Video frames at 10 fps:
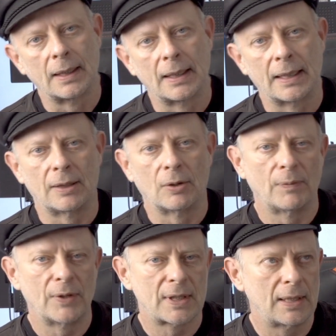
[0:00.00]
And
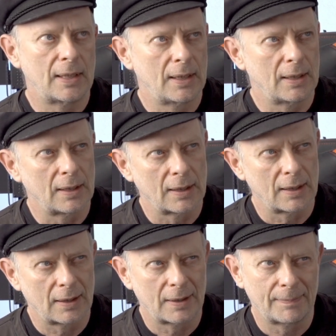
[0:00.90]
obviously
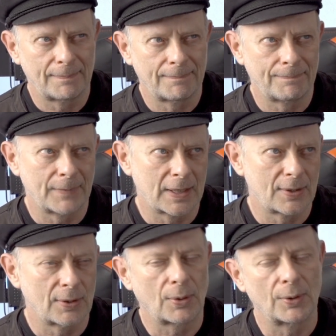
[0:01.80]

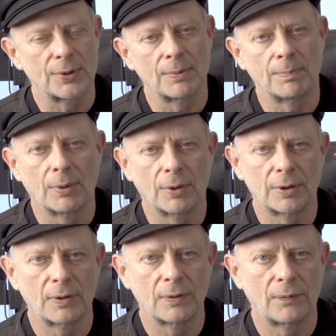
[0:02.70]
it's not going to support